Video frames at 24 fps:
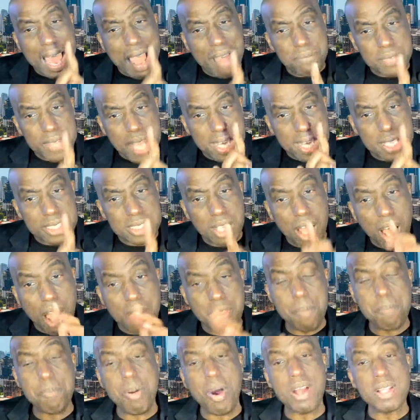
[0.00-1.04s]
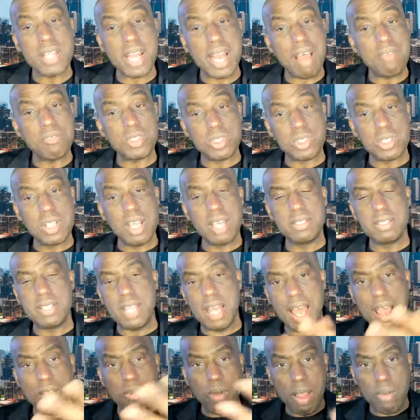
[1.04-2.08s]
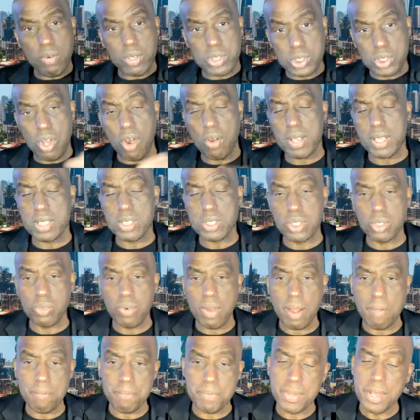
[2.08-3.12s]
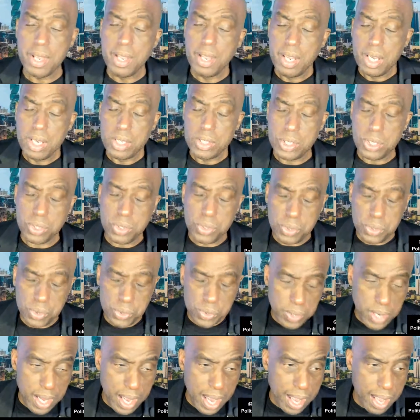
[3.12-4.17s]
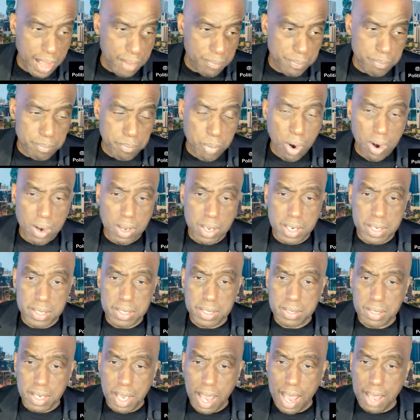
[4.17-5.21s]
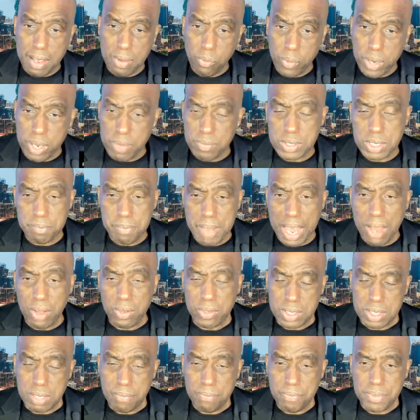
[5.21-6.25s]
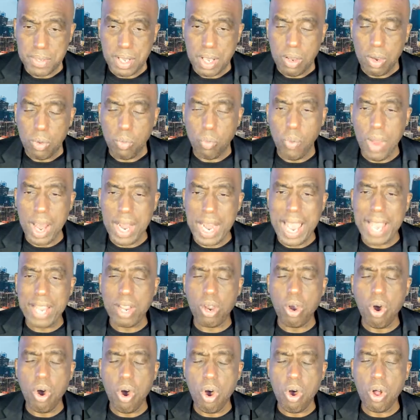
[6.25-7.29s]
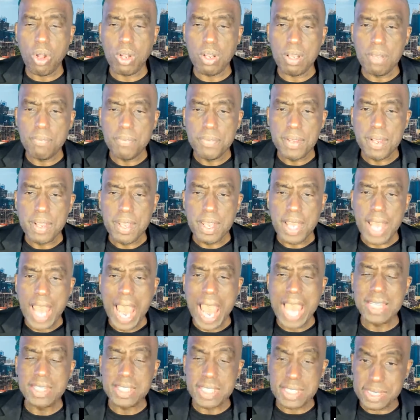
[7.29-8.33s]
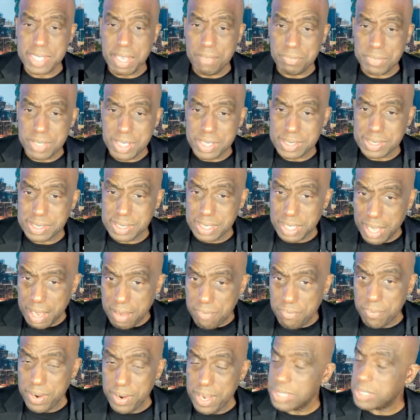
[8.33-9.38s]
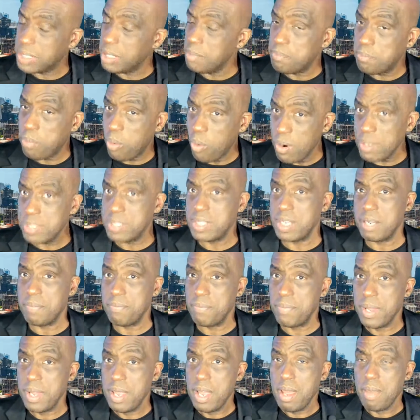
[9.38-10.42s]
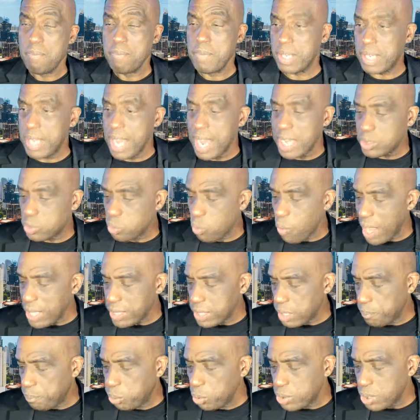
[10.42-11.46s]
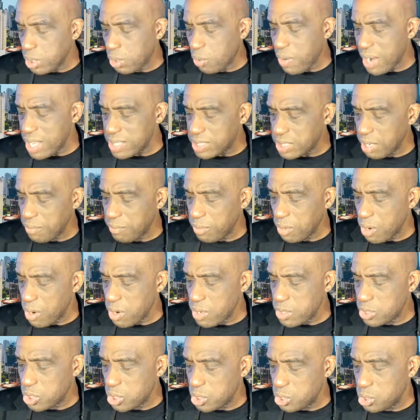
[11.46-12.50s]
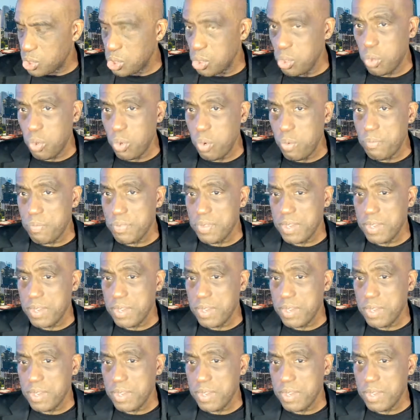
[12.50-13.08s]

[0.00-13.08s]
that is the other part that I was talking to Marlon Weems about, what I call antiseptic slavery. It's important because what the plutocrats have learned to do